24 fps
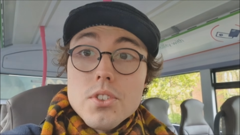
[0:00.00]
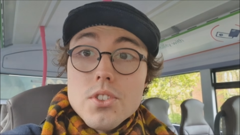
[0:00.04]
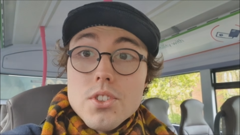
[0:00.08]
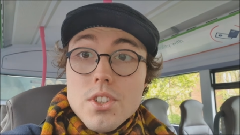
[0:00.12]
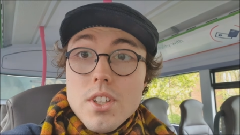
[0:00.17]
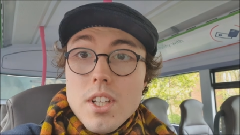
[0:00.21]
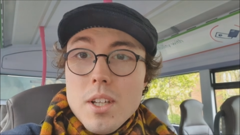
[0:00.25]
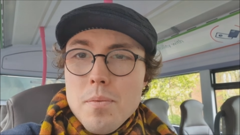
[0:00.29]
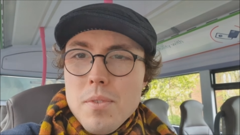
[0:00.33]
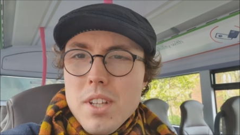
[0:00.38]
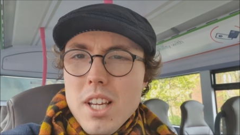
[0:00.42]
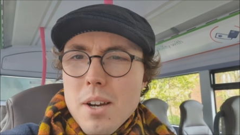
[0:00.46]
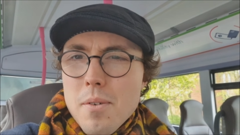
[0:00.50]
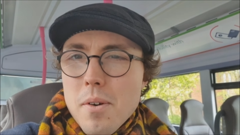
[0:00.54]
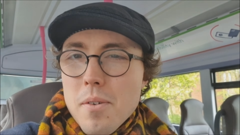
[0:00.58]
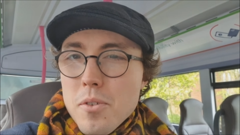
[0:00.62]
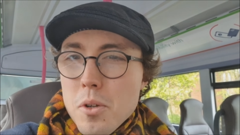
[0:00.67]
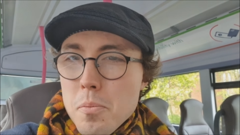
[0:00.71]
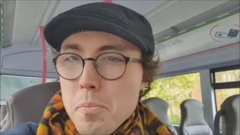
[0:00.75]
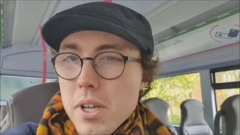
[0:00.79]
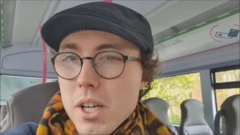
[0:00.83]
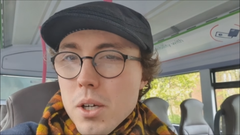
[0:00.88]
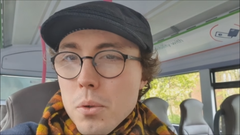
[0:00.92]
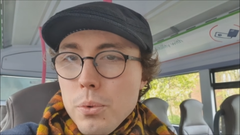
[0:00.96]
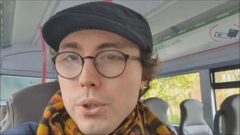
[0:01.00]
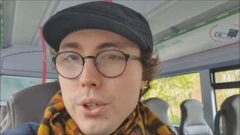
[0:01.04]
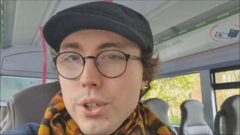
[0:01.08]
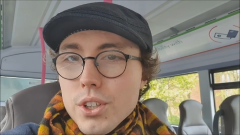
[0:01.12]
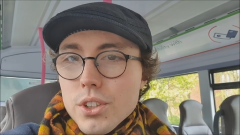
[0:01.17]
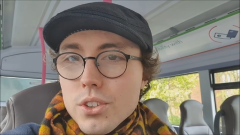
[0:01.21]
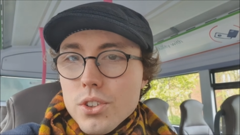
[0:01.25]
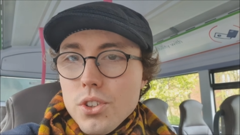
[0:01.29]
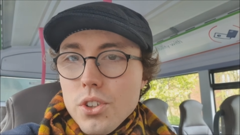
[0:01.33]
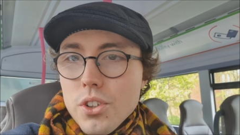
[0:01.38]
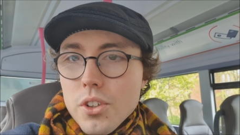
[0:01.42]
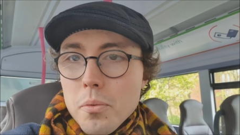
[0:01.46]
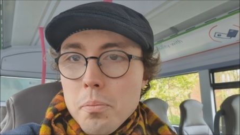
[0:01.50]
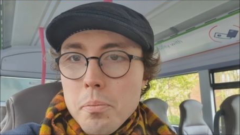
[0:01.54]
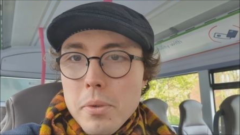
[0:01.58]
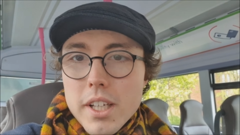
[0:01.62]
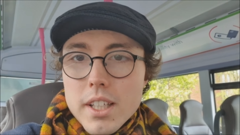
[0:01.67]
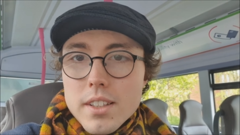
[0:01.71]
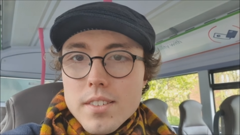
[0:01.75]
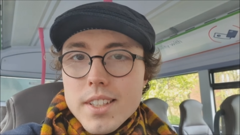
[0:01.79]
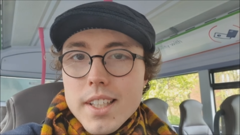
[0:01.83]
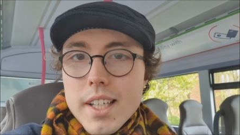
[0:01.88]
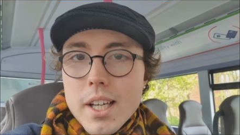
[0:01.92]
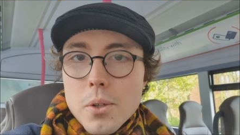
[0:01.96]
but um, they are having a bit of work done,
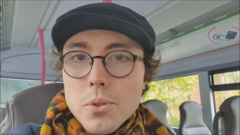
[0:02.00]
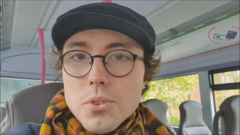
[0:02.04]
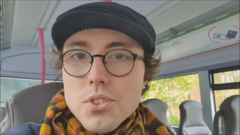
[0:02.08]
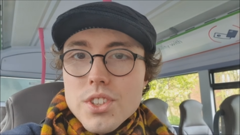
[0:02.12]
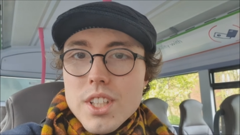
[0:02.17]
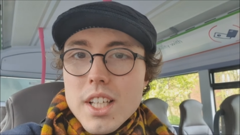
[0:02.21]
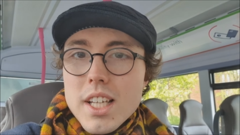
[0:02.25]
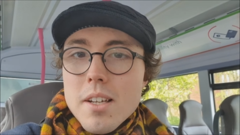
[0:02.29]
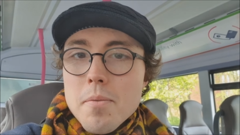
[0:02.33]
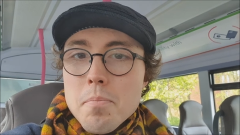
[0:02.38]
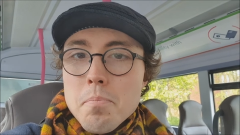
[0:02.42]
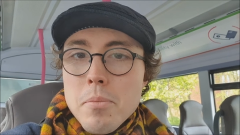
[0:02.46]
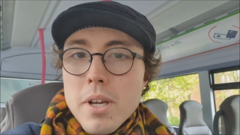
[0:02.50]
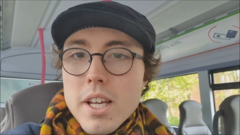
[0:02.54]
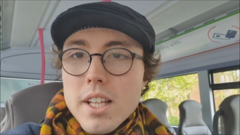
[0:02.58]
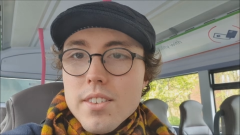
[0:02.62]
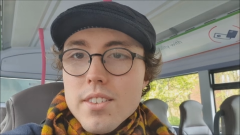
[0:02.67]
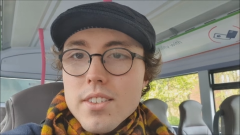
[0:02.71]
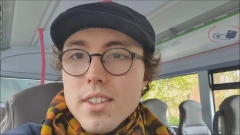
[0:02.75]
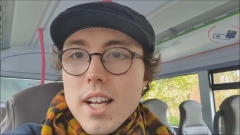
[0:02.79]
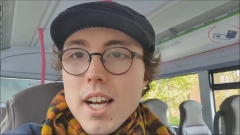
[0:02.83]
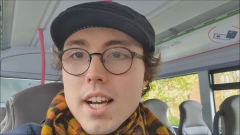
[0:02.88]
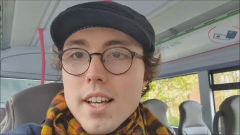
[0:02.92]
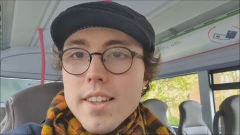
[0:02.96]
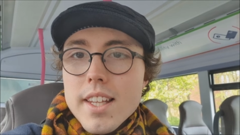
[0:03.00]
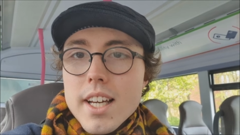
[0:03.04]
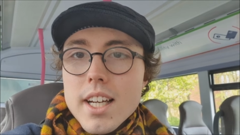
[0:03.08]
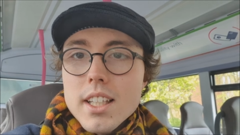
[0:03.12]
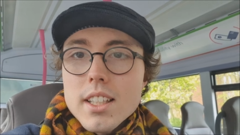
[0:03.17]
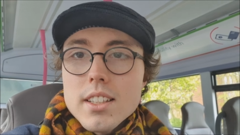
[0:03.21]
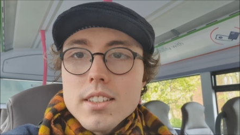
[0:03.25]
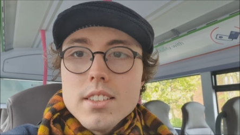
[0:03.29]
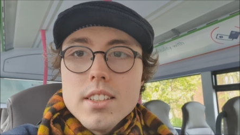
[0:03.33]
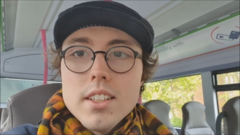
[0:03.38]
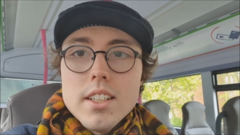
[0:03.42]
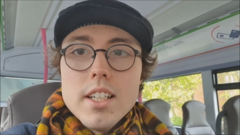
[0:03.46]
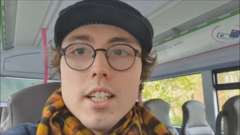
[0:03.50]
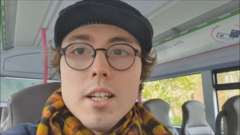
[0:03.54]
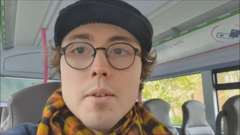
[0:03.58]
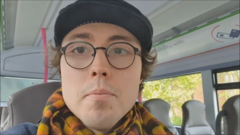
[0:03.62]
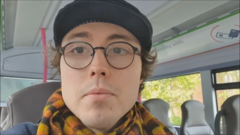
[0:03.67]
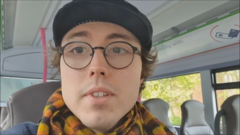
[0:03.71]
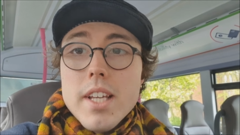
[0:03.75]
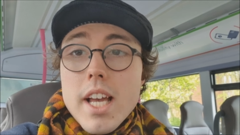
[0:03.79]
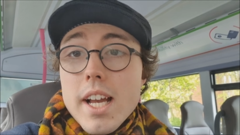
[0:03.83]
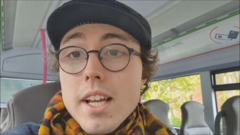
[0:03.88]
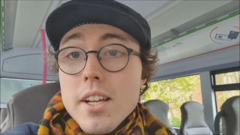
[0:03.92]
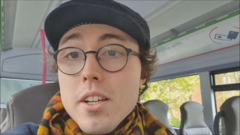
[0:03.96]
bit of TLC and bits like that,
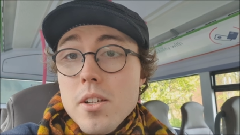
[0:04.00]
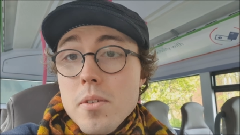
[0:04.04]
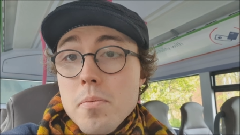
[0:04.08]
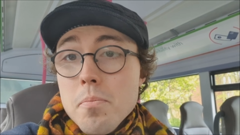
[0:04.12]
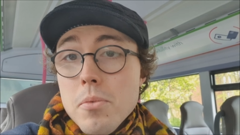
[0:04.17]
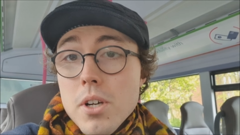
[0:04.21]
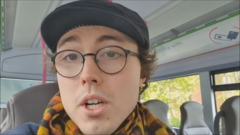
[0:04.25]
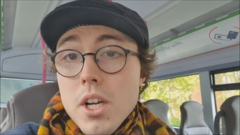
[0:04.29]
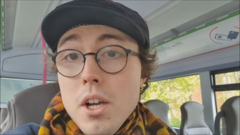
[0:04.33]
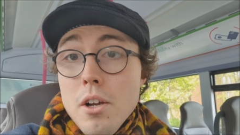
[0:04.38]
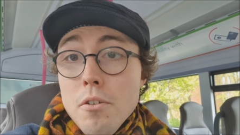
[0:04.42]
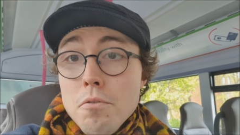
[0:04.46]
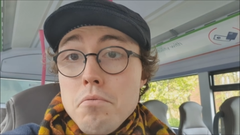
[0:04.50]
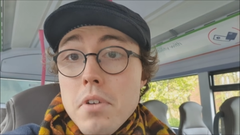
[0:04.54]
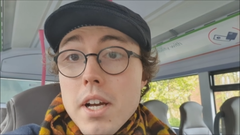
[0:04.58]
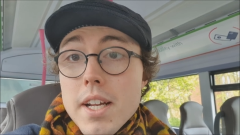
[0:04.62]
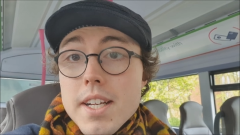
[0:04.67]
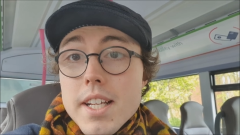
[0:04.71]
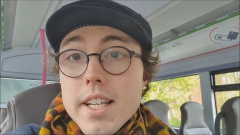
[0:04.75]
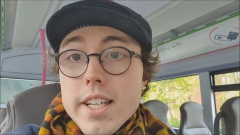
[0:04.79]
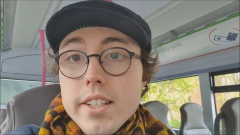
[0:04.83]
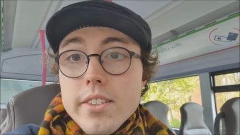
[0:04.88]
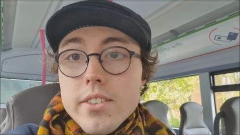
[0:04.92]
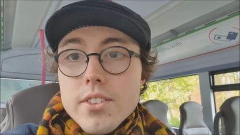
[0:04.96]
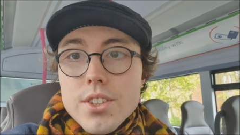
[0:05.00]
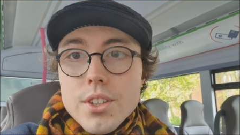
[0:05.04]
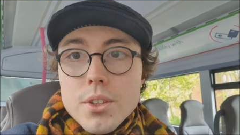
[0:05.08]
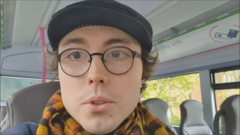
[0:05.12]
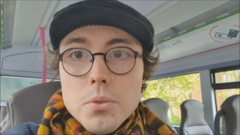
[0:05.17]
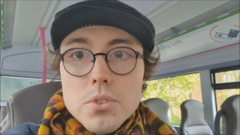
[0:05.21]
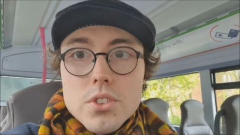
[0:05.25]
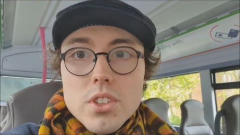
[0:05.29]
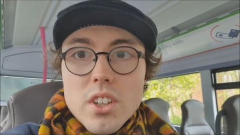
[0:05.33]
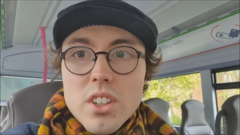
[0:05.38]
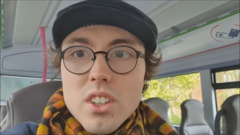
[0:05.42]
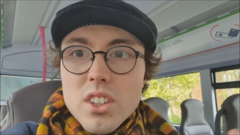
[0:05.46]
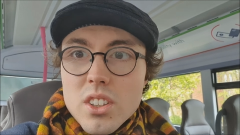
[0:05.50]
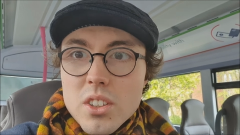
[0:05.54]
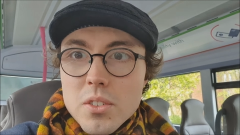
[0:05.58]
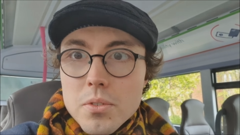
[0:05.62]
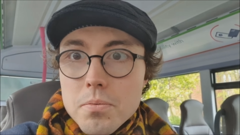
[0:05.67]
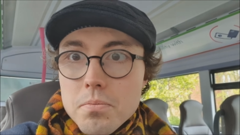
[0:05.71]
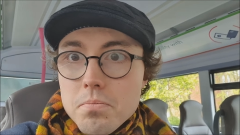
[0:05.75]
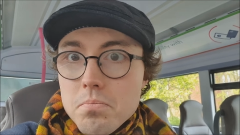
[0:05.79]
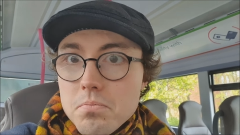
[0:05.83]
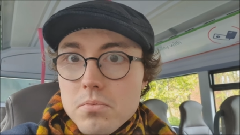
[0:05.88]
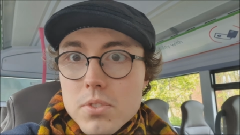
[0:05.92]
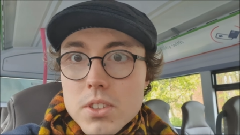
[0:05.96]
um, getting them ready to sort
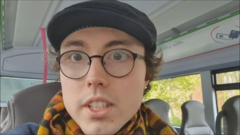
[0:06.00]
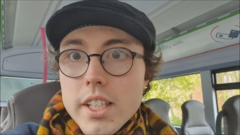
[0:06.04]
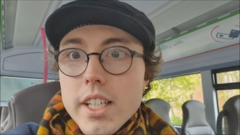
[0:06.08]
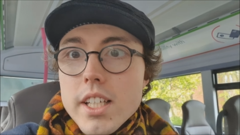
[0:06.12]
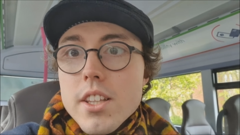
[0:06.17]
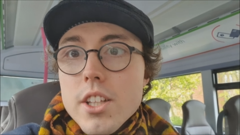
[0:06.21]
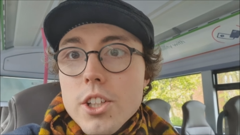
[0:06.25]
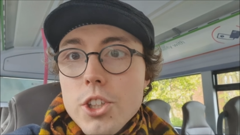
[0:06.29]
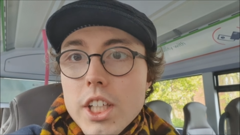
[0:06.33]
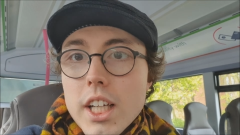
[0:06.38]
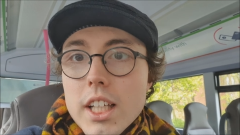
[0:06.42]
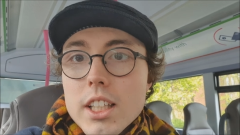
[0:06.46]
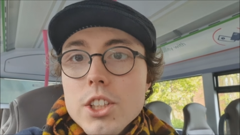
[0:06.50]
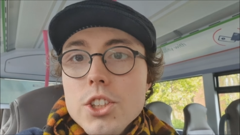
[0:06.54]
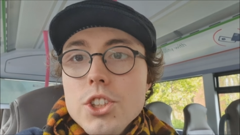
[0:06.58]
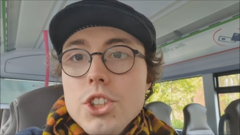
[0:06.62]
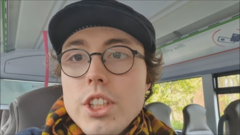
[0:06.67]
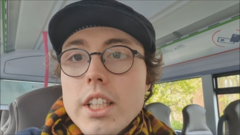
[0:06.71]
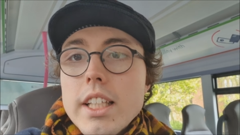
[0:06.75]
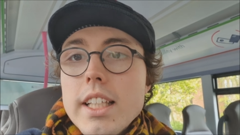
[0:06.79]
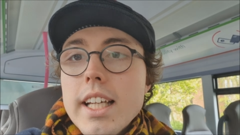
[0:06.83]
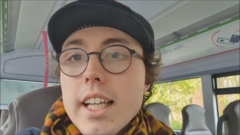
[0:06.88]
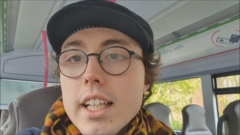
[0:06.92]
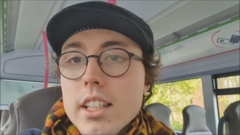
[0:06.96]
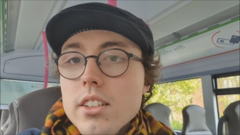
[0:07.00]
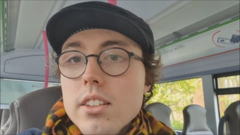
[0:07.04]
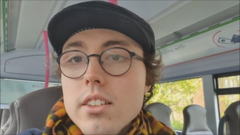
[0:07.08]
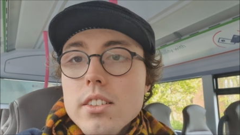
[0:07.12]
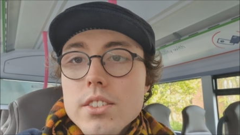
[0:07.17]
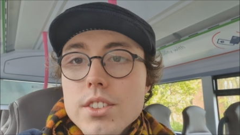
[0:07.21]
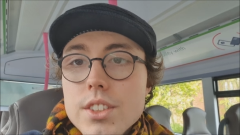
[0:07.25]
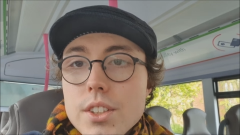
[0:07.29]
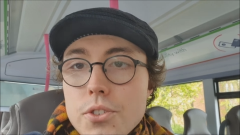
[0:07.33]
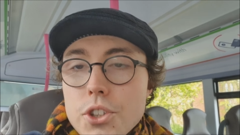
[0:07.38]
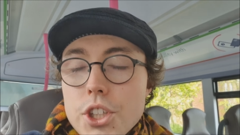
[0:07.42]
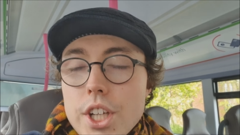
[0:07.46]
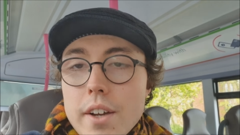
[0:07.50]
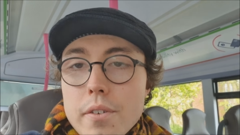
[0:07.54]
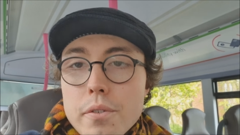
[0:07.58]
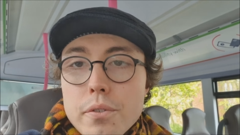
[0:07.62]
of see the challenging hills of